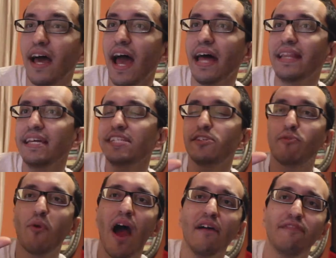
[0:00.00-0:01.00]
At least
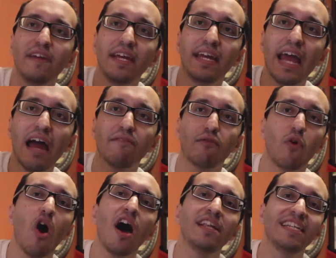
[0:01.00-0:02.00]
Rafi
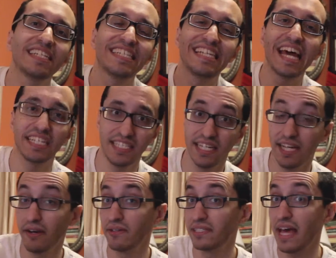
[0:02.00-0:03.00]
Gavron does nicely
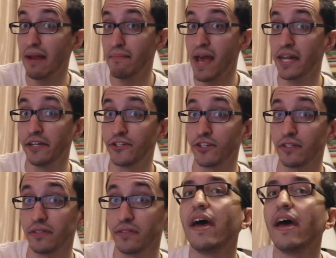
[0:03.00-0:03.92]
here as that manager,